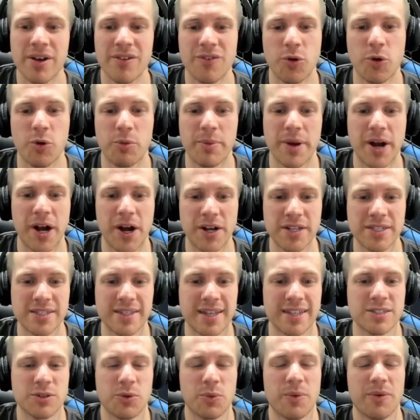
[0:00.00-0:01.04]
berries, and
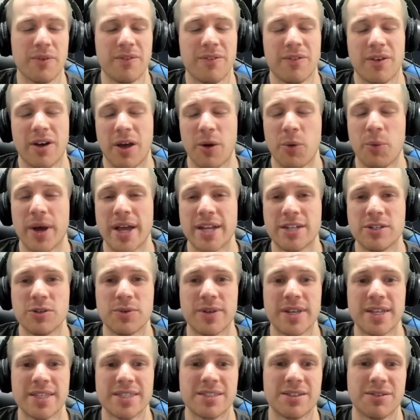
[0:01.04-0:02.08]
that's a way to
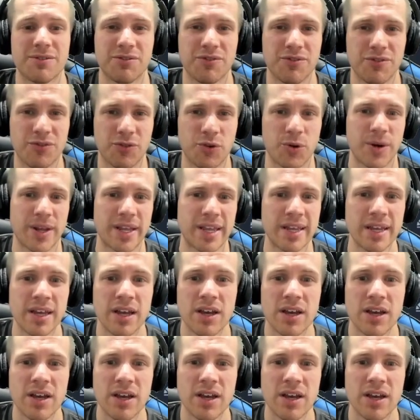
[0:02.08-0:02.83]
get some free